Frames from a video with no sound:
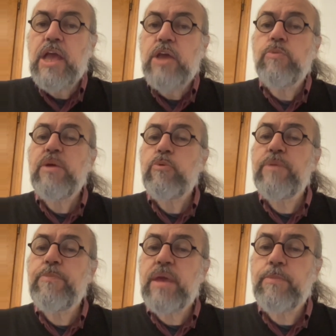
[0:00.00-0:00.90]
You may
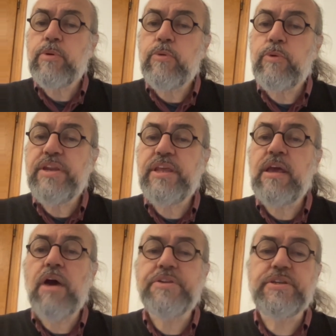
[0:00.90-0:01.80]
remember reading
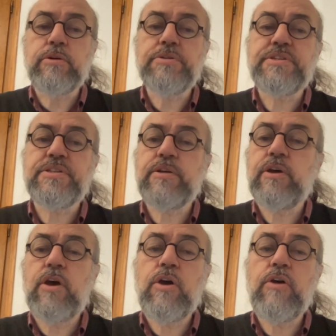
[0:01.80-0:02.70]
articles uh,
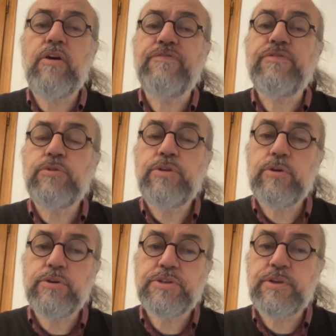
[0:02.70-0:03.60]
uh, a few
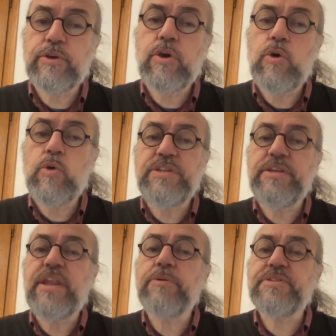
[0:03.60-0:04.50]
years ago
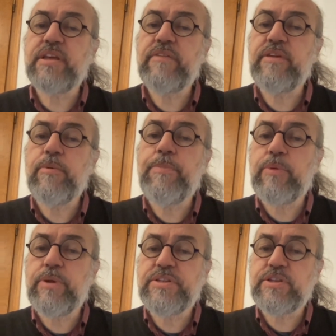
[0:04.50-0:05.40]
denouncing the
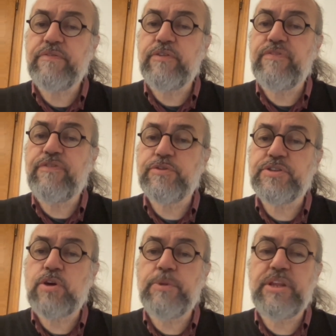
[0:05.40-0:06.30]
appearance of the first
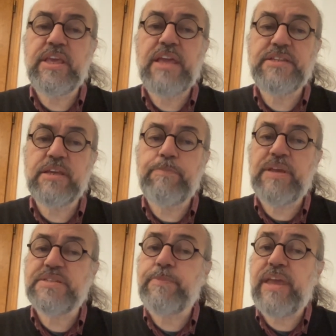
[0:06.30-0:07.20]
communicating
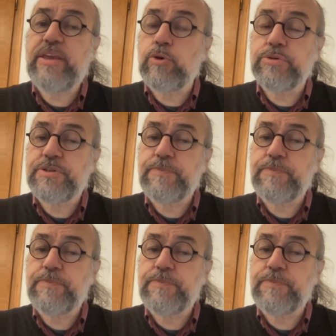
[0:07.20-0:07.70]
pacemakers.